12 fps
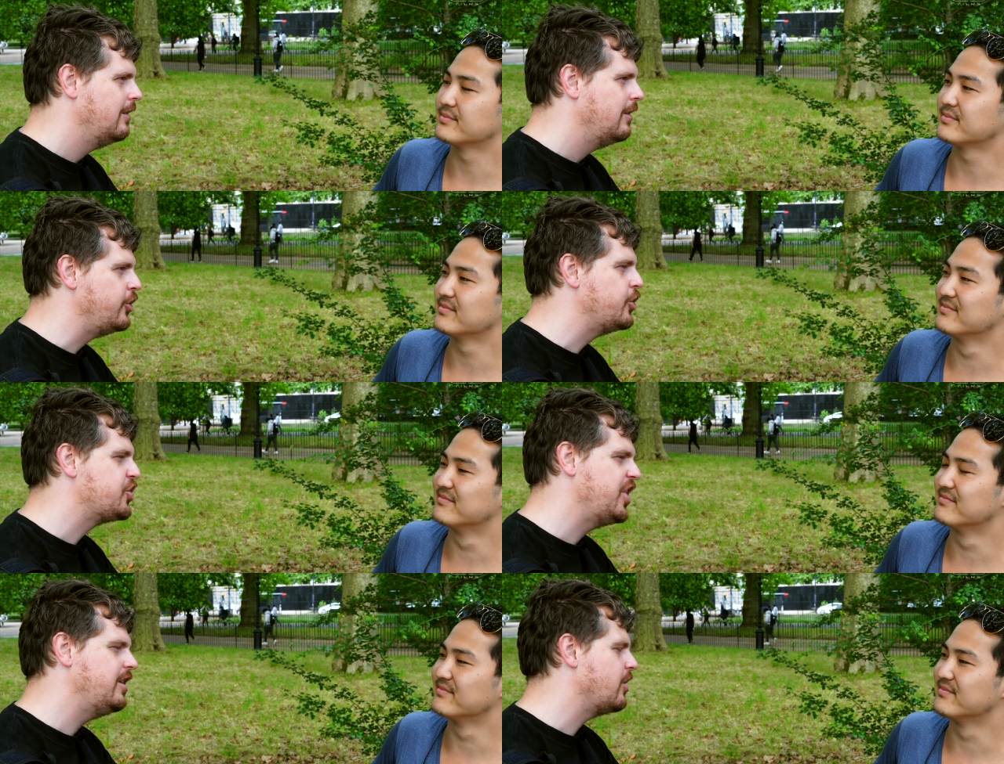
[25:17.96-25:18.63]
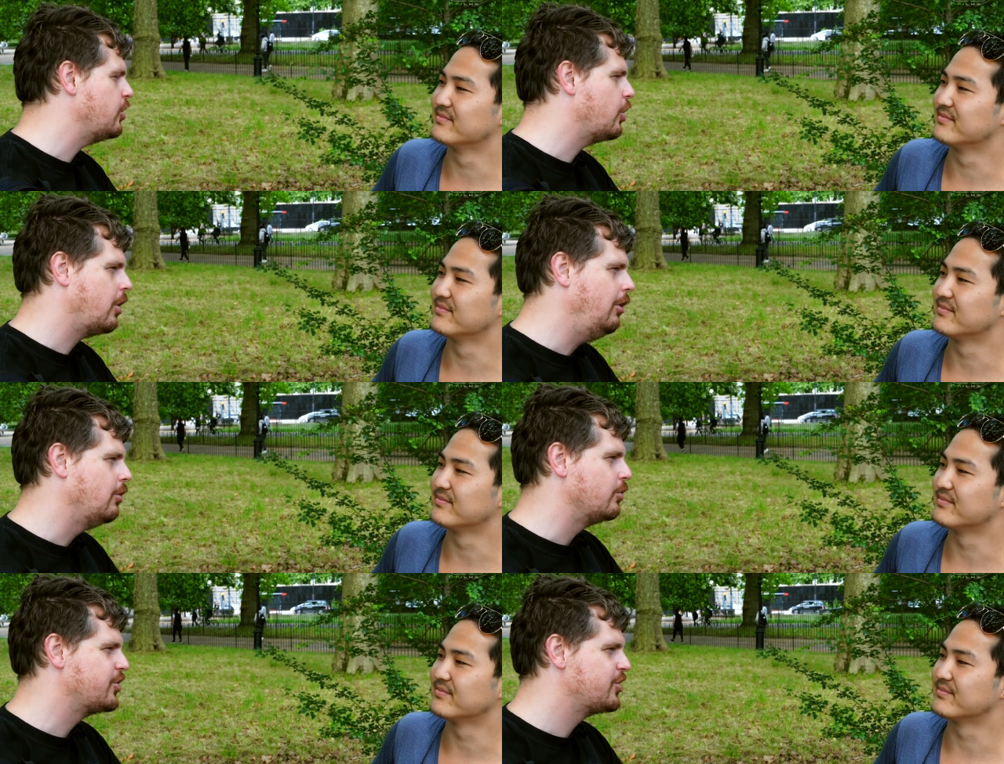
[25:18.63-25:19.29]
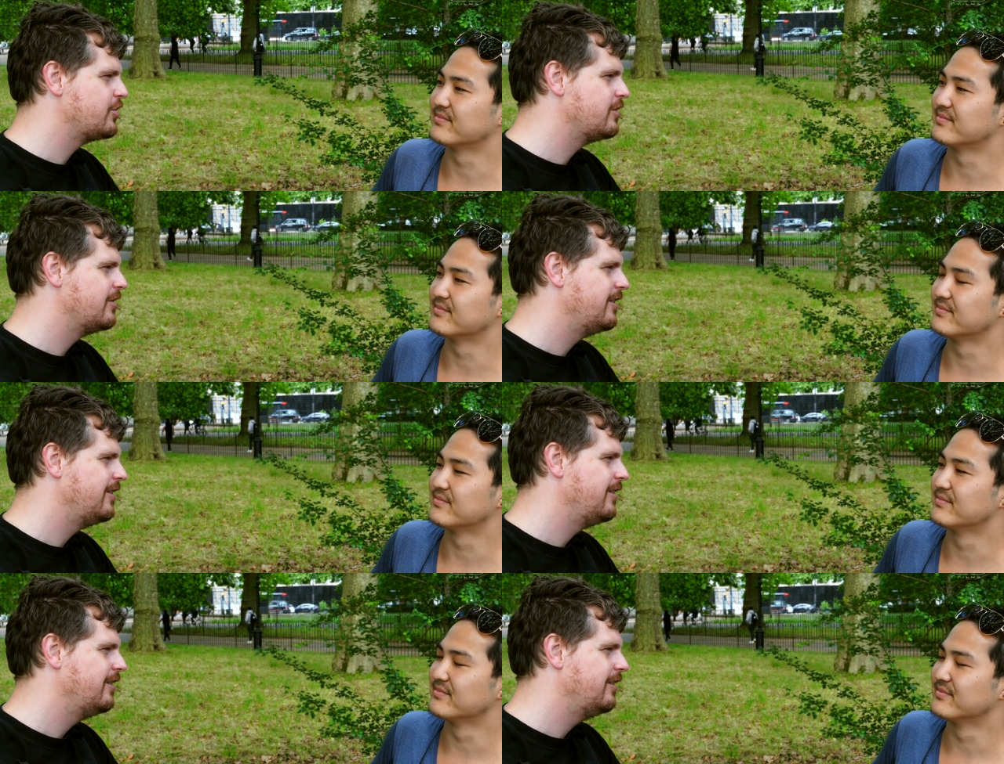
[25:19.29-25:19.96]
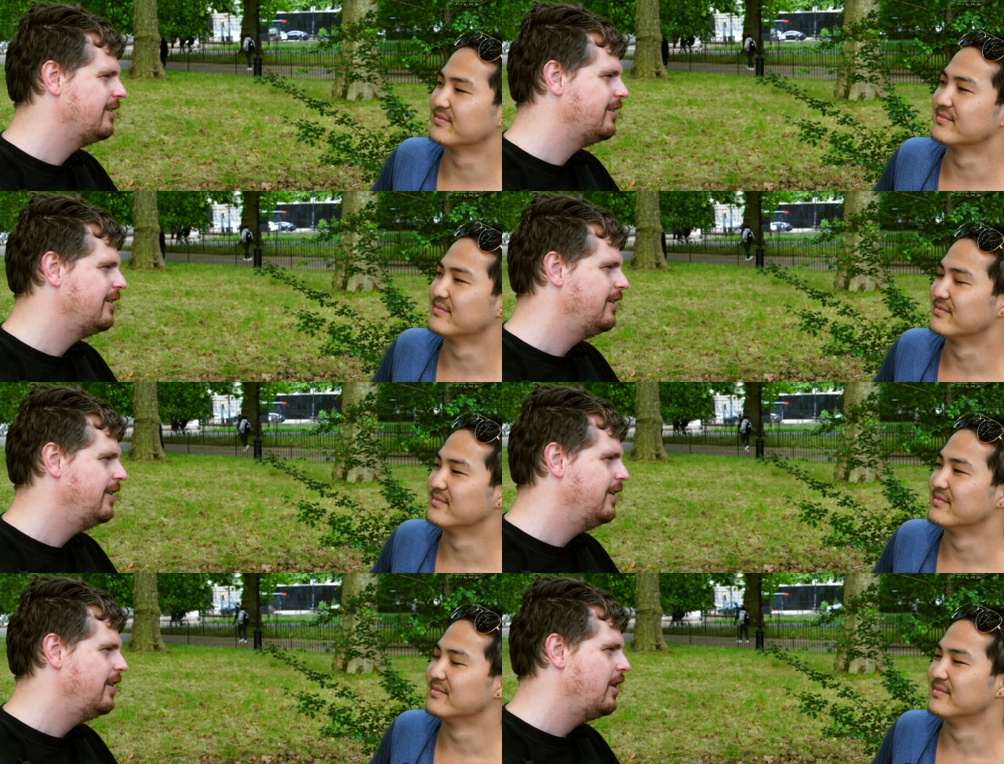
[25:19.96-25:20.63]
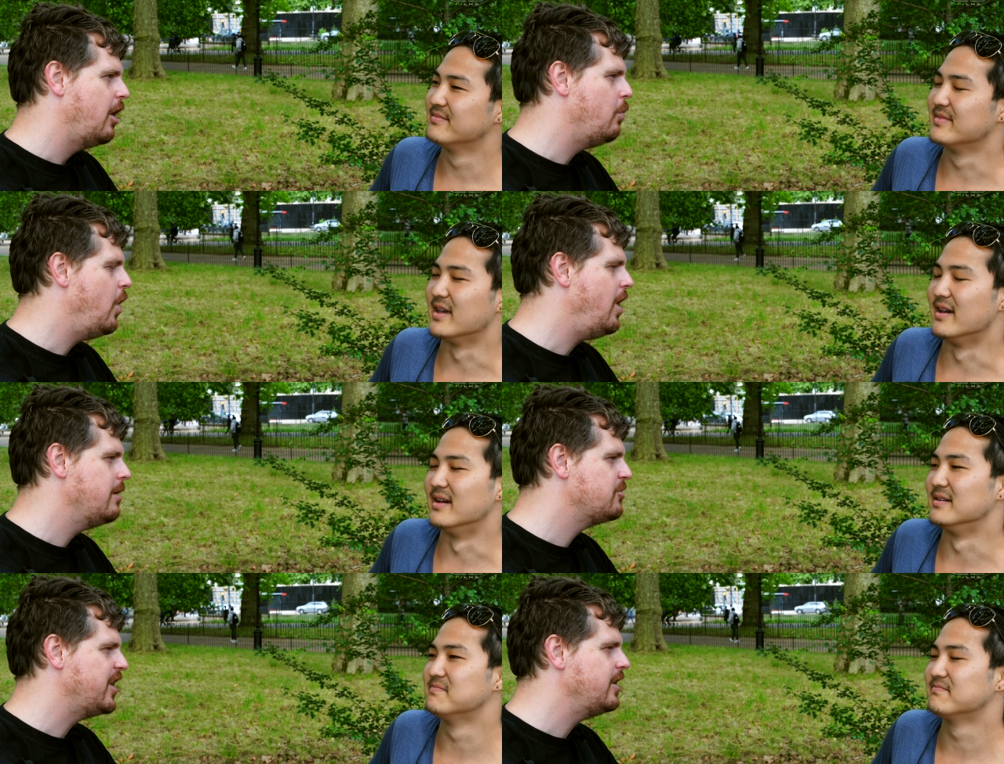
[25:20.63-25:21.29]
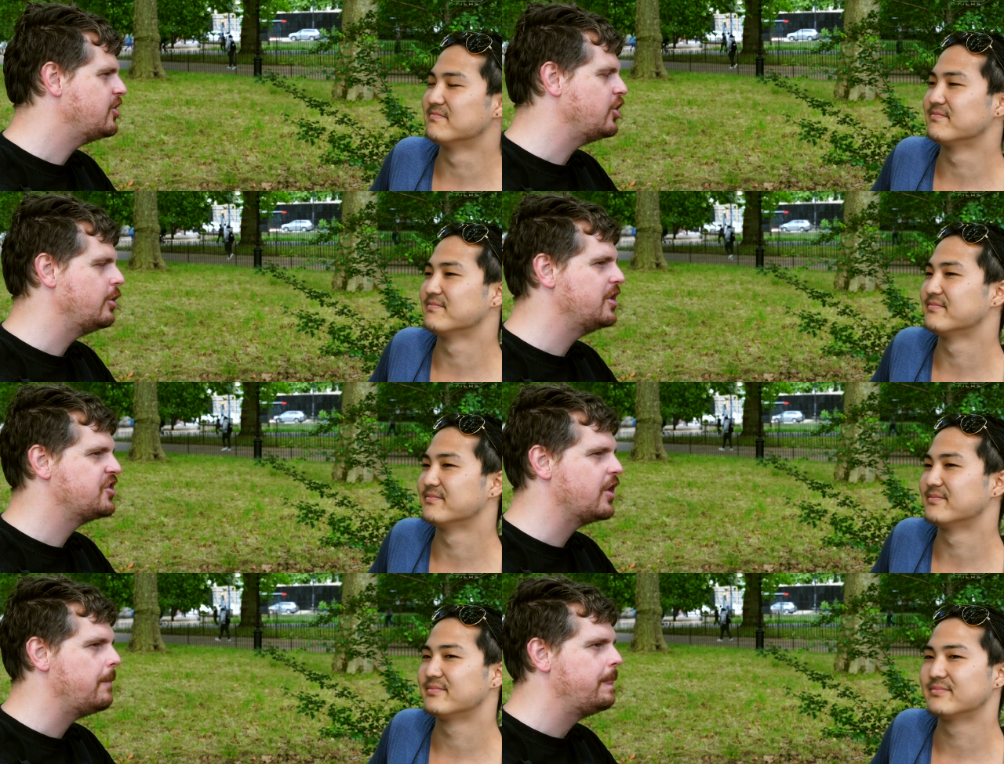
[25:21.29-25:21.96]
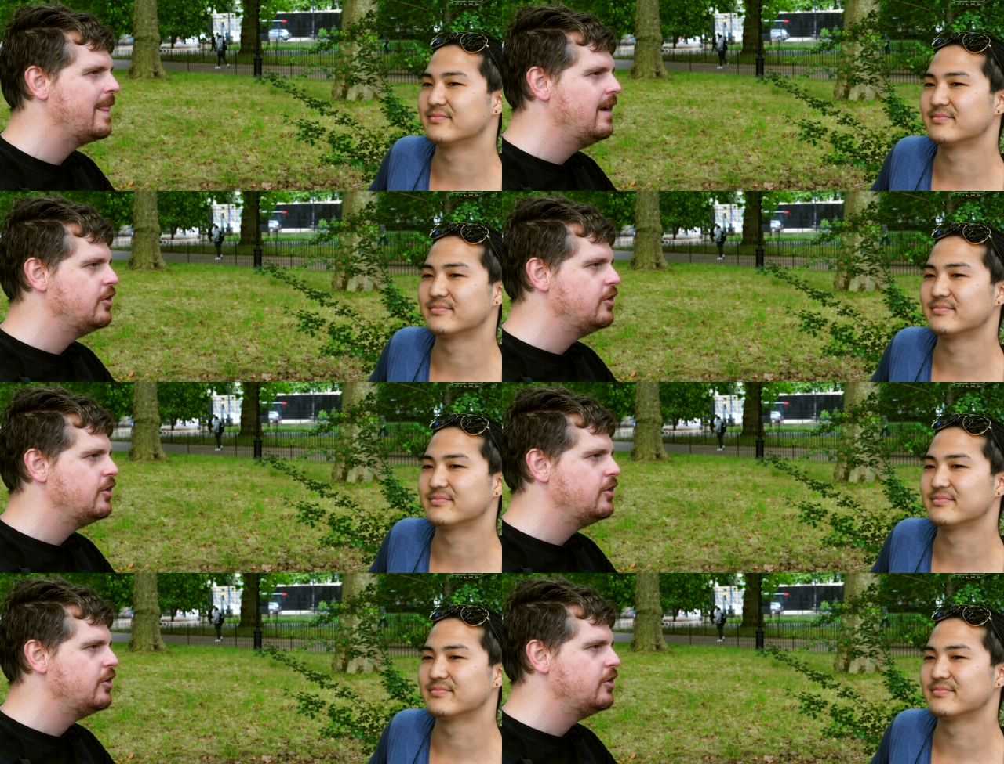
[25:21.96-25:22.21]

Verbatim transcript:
Speaker 1: And you said that you're close. And what I'm saying to you is that